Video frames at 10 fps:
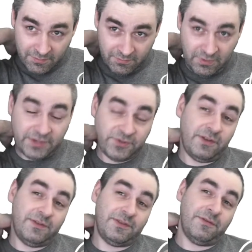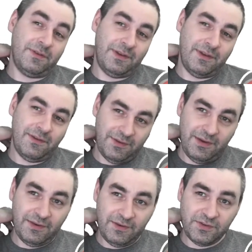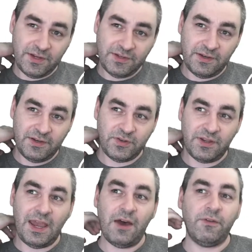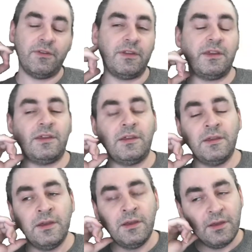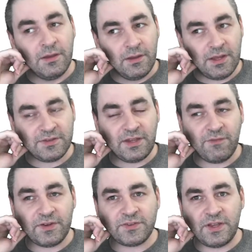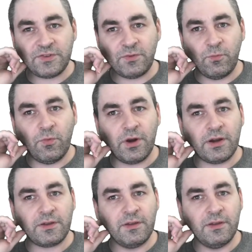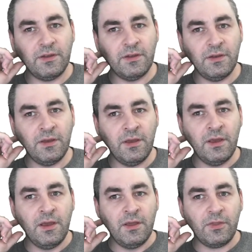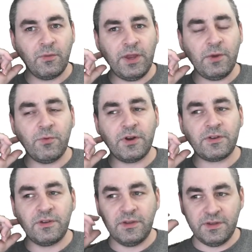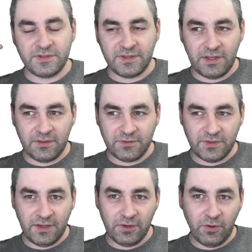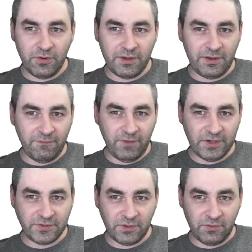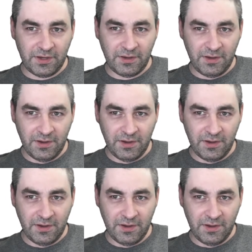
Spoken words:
well, actually, so in discussing initially how the SDF extension worked, the way it worked is that there's a thing called a device unit